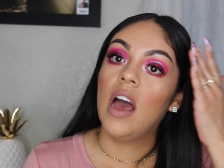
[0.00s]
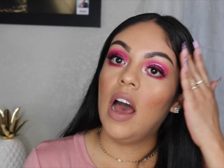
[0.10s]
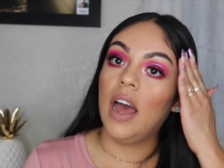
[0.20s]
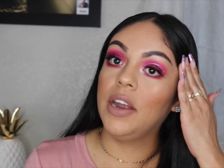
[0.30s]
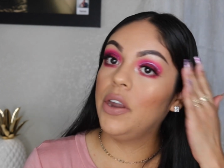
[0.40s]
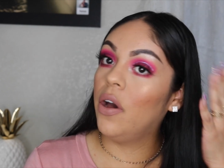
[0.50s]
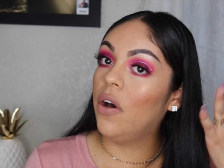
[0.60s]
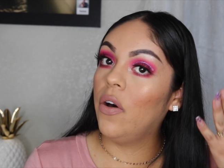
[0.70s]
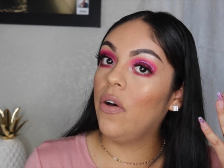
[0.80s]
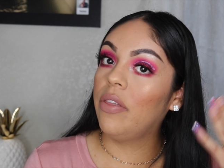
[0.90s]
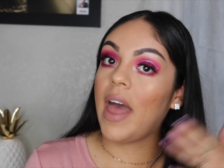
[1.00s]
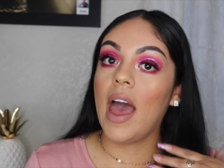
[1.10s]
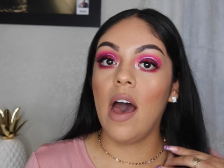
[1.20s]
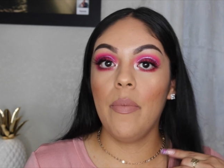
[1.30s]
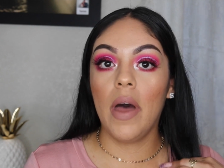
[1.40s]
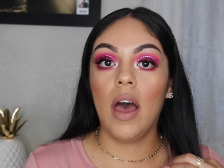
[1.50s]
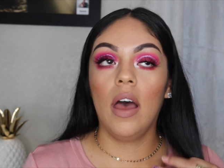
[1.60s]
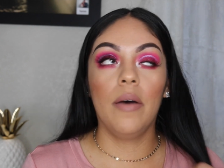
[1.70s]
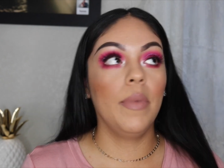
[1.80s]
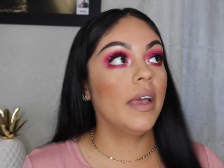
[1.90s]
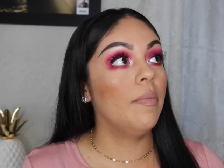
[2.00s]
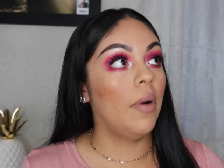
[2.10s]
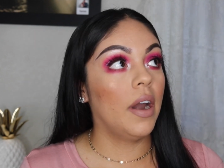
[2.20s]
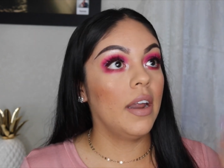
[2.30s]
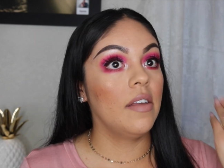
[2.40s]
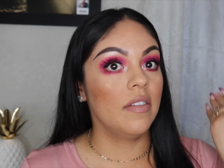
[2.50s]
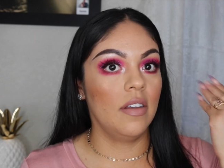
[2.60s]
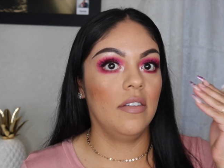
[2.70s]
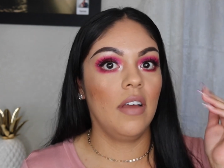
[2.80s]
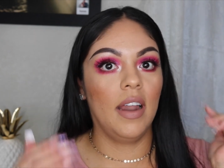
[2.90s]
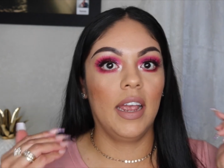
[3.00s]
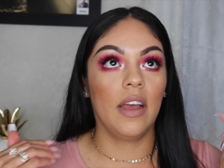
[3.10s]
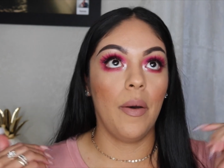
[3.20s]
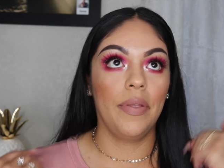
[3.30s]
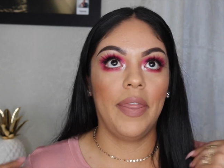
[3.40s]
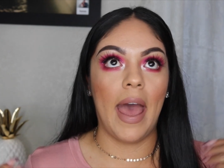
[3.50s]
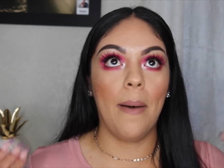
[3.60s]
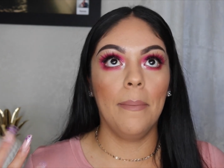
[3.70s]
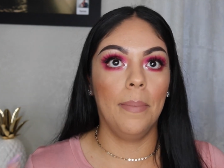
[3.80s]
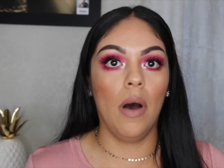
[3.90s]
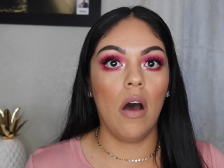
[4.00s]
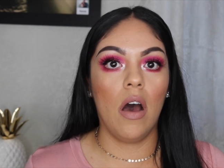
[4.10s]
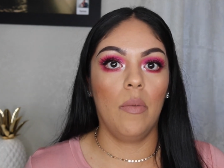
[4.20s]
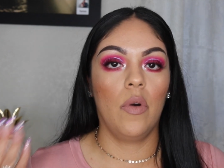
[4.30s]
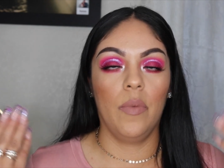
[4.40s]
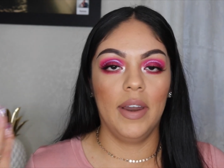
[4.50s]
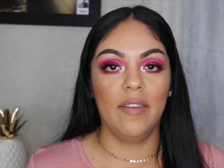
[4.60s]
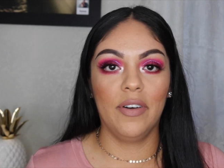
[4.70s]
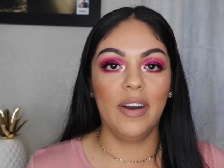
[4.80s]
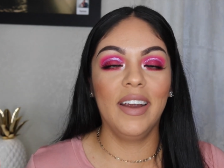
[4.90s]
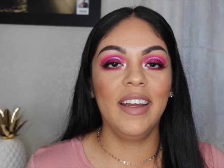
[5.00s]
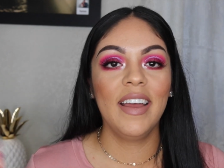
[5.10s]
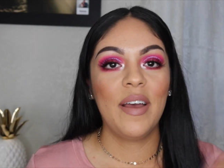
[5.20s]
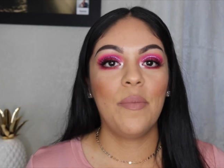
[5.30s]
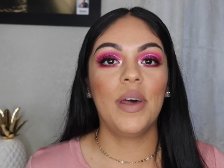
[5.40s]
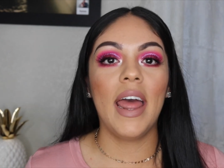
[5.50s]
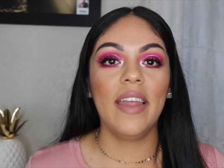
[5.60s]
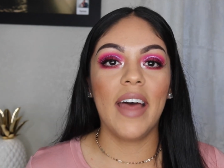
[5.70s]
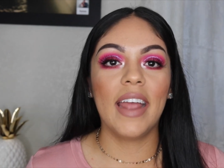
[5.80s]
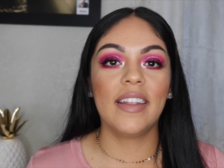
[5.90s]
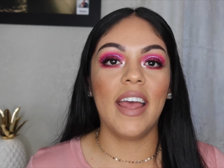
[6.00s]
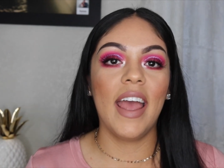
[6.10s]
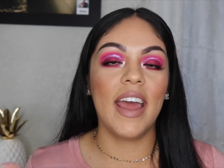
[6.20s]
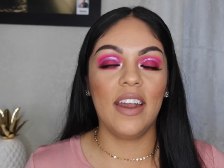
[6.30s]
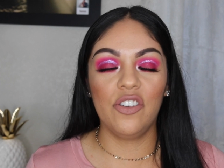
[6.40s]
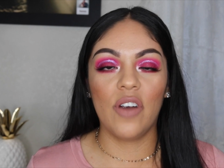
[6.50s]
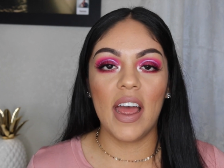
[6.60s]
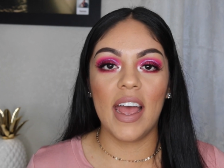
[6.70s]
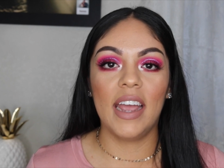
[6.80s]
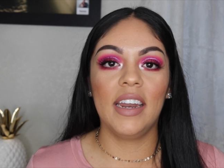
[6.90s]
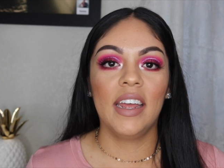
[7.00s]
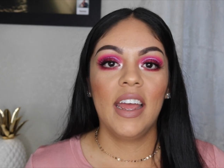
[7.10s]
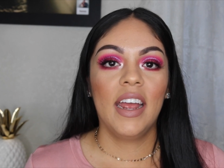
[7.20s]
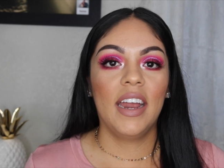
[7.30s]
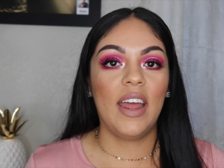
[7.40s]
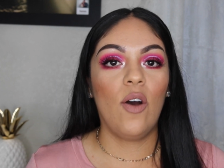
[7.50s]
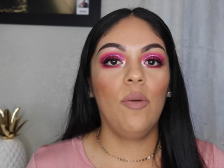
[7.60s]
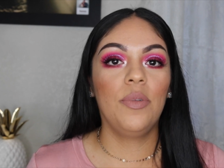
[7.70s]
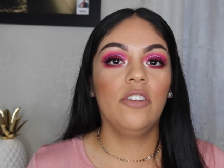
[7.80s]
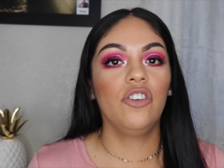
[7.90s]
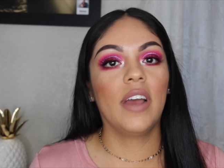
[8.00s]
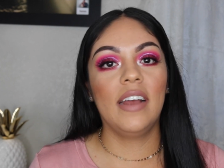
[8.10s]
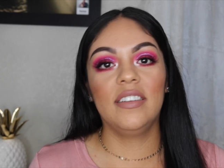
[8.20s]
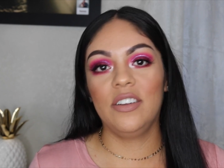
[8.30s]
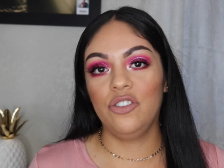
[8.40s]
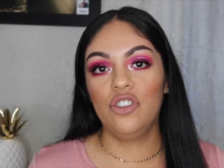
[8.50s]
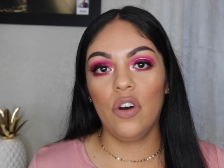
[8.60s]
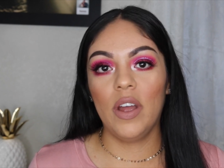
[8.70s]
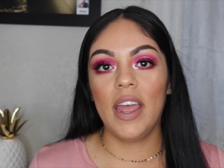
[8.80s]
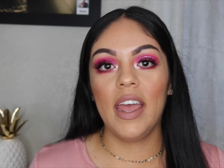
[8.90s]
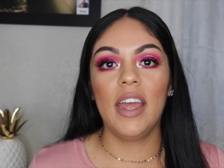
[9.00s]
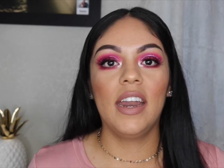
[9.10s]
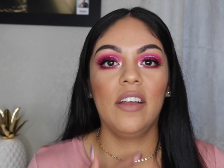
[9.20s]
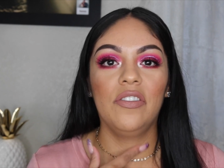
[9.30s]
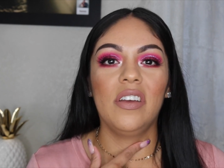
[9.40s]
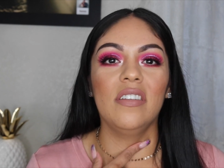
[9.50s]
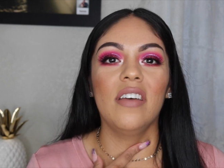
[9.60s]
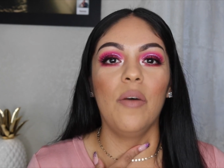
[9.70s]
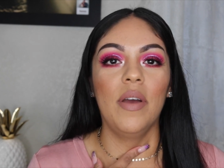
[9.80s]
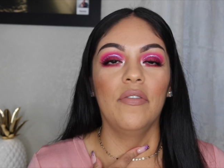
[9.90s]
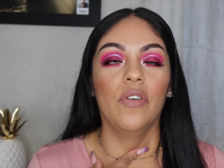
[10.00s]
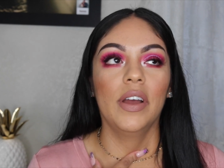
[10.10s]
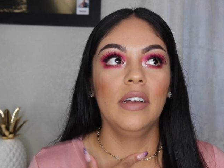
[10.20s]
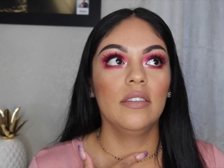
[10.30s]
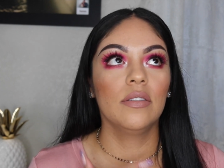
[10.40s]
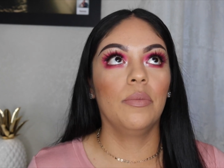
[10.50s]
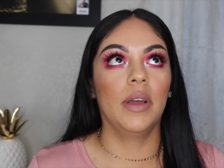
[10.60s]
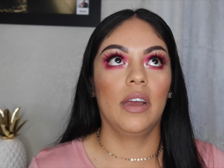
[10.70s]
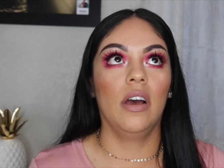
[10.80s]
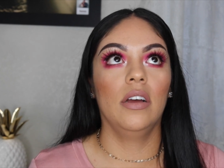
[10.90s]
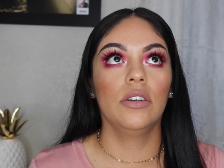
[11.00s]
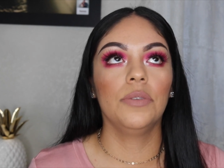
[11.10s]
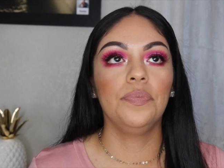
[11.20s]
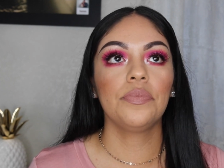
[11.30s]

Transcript: I know that I'm not a makeup artist and it's not like that bomb or whatever, but I liked it and I tried, and I hope that you guys enjoy it. And as you can tell, my voice, oh my gosh,